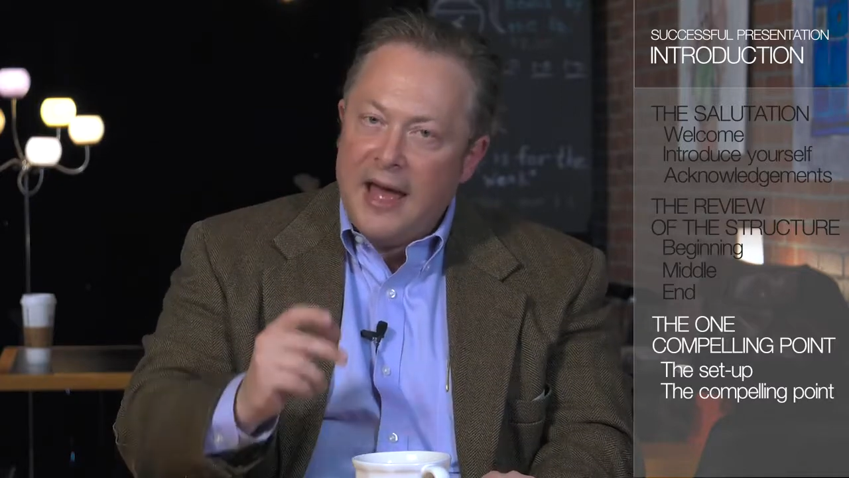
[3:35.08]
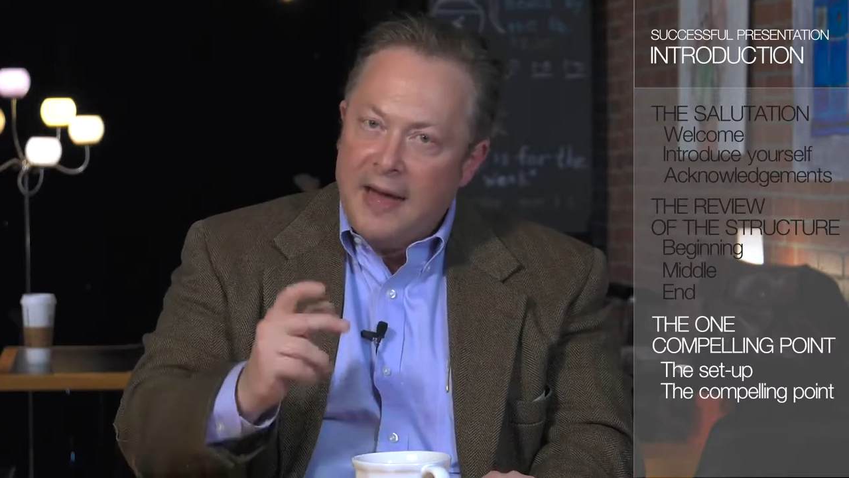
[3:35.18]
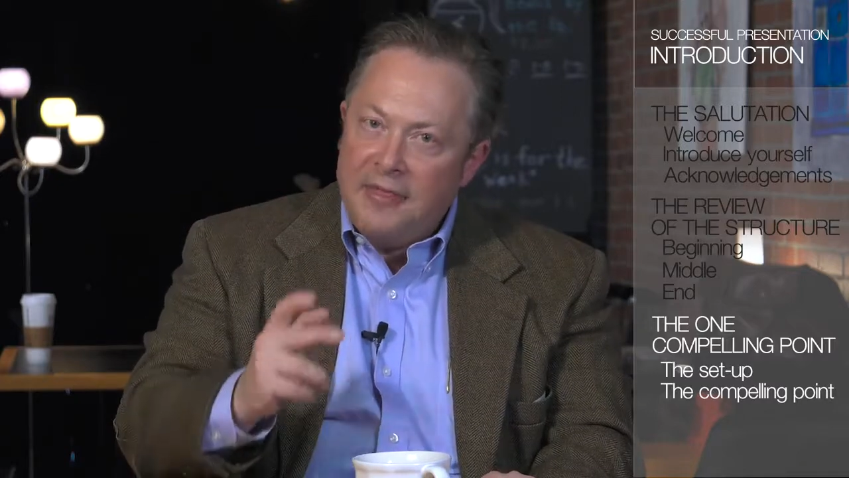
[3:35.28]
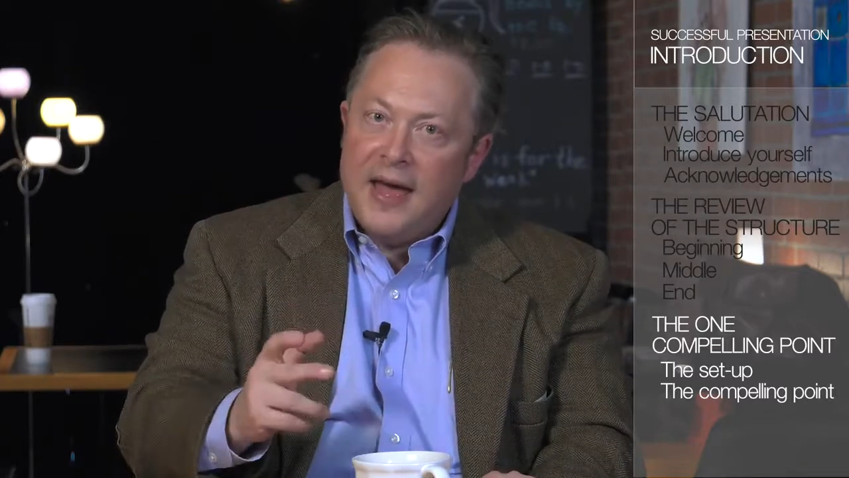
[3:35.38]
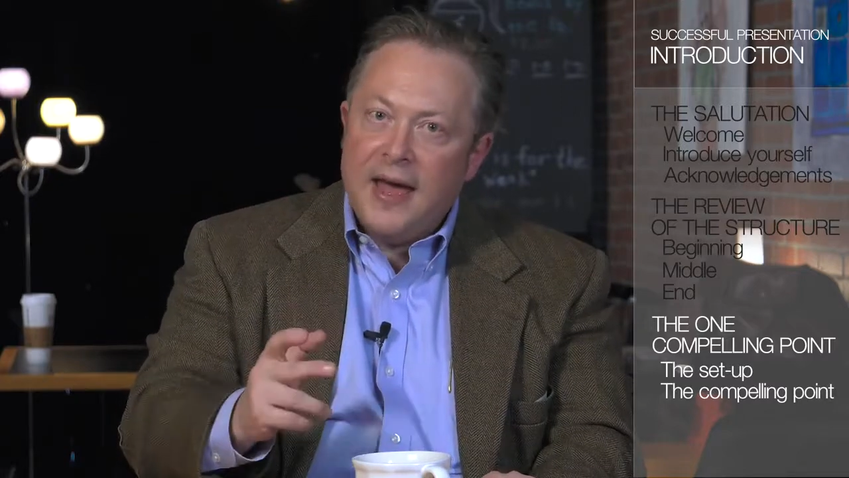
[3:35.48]

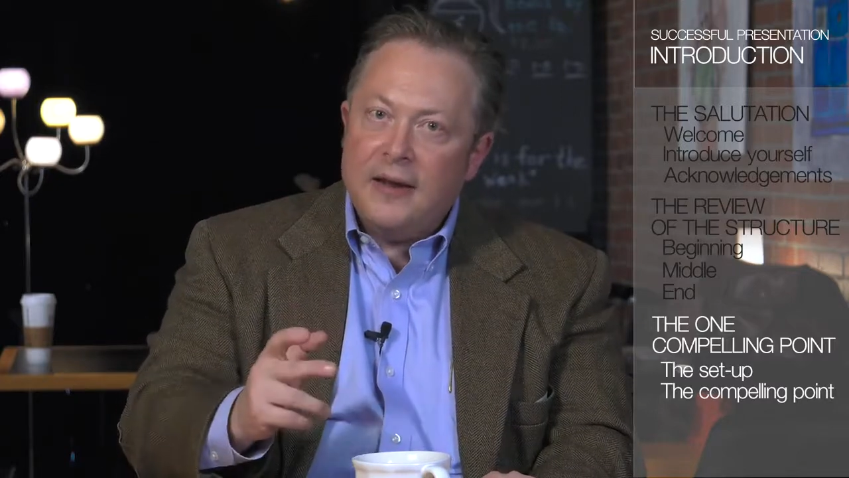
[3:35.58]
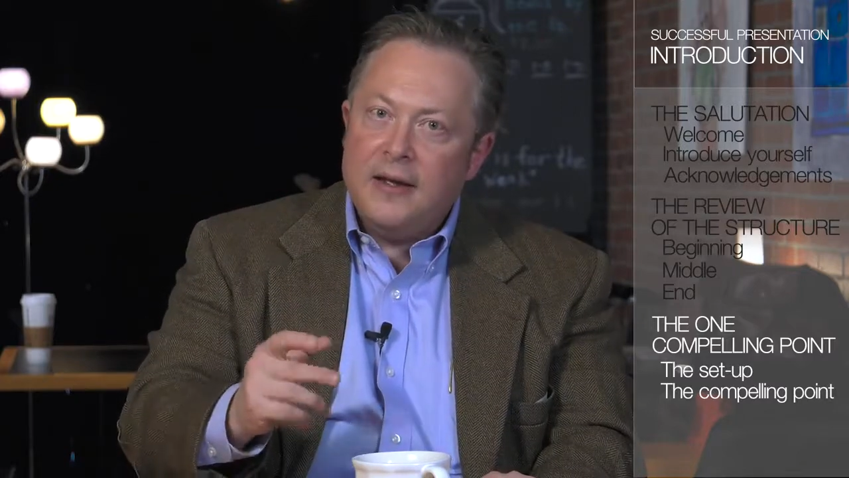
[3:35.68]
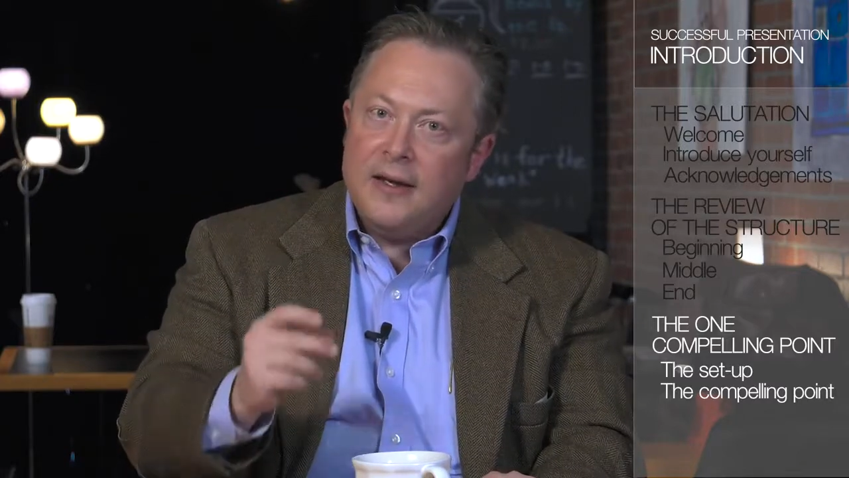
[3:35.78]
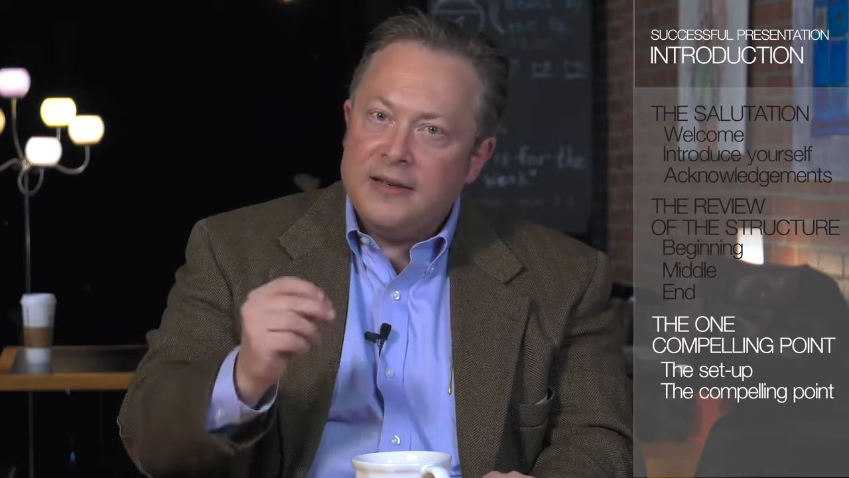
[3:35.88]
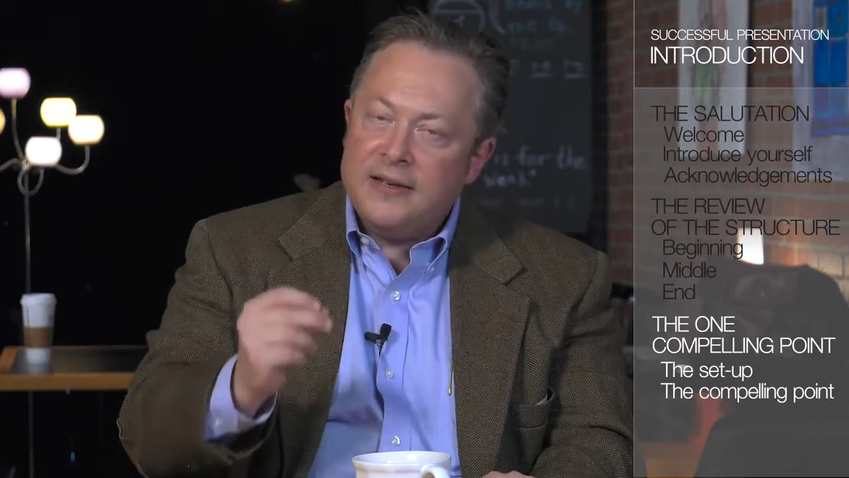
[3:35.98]
and
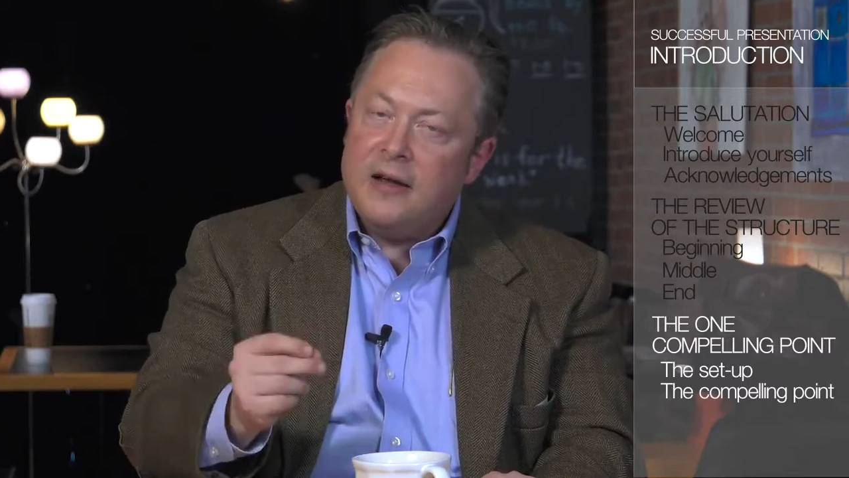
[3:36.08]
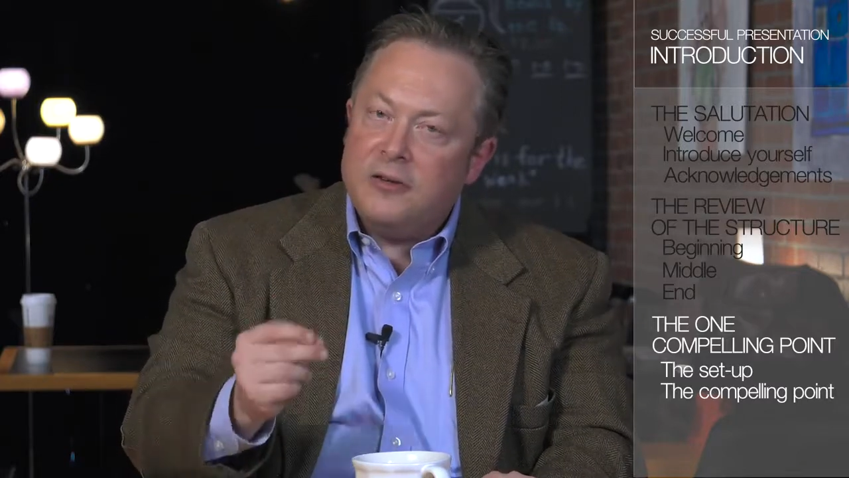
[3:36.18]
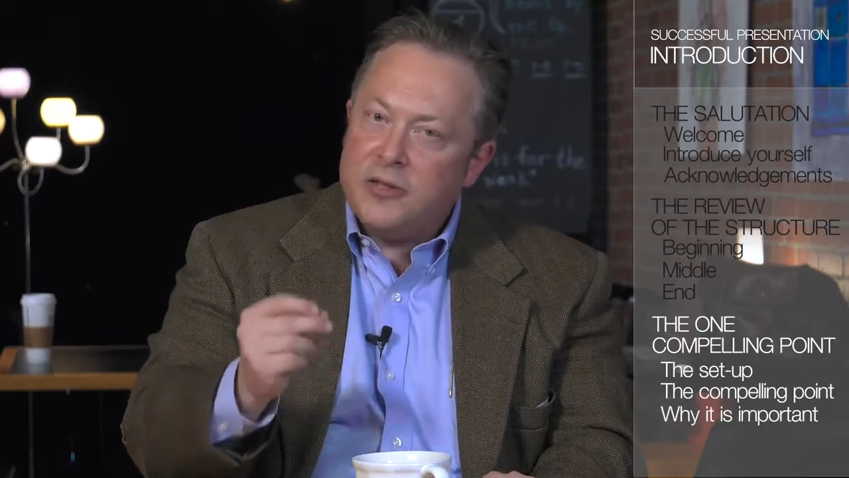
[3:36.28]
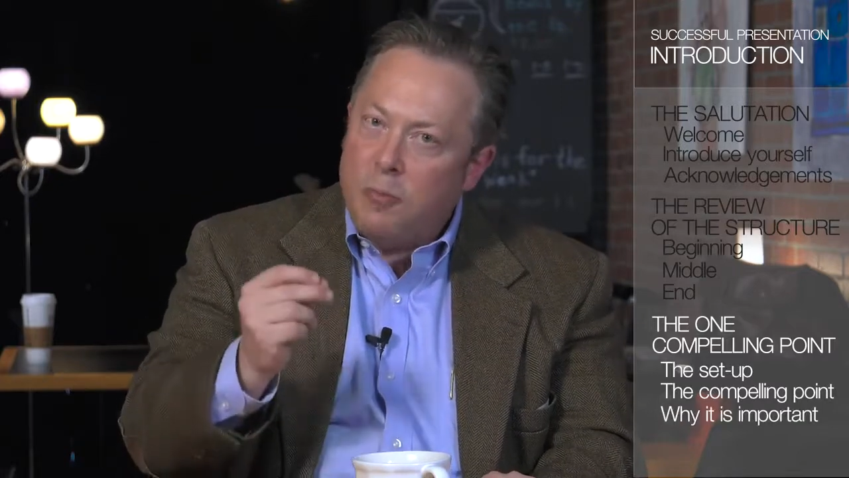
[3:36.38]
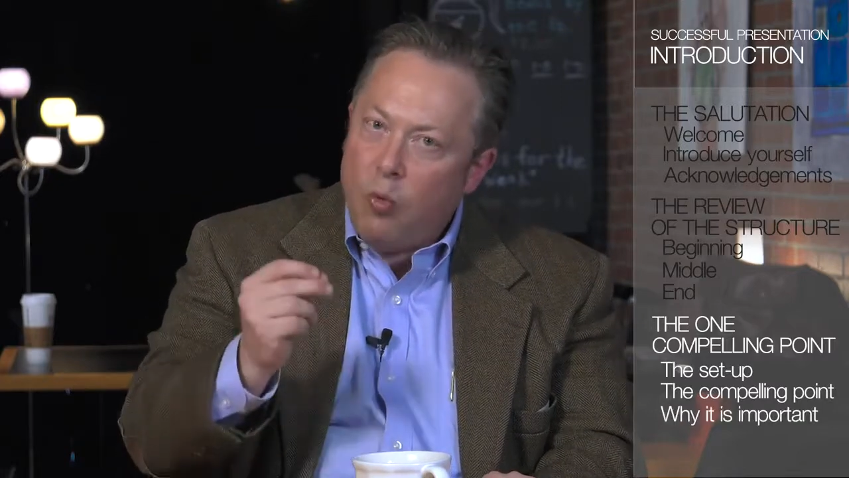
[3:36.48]
then it
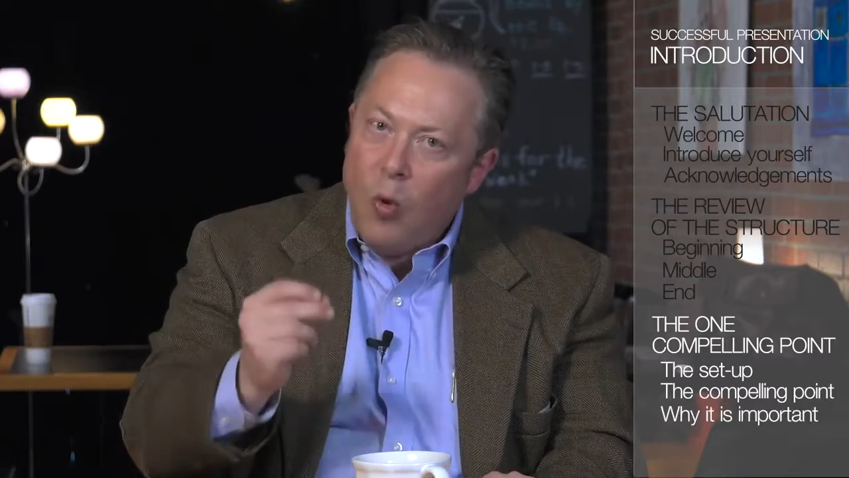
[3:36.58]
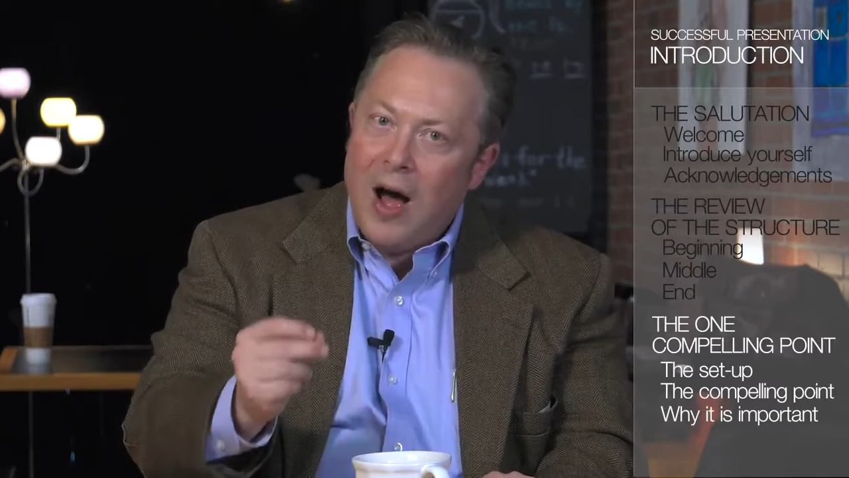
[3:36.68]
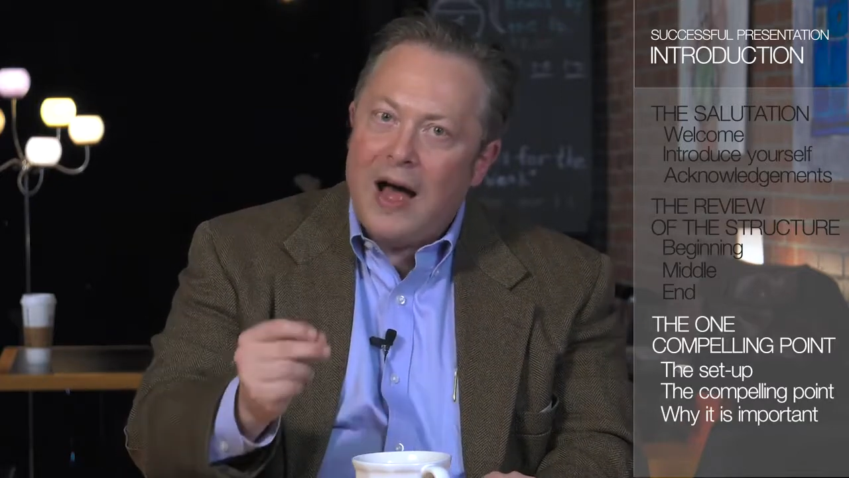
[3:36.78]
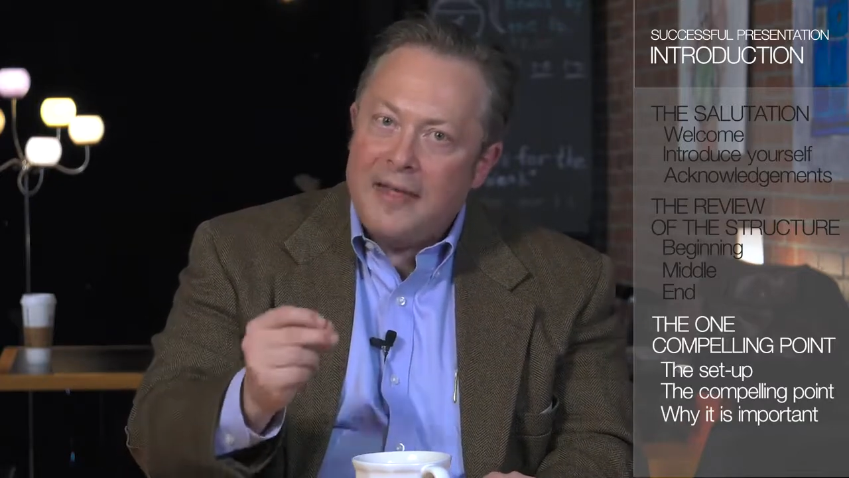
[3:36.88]
tells them why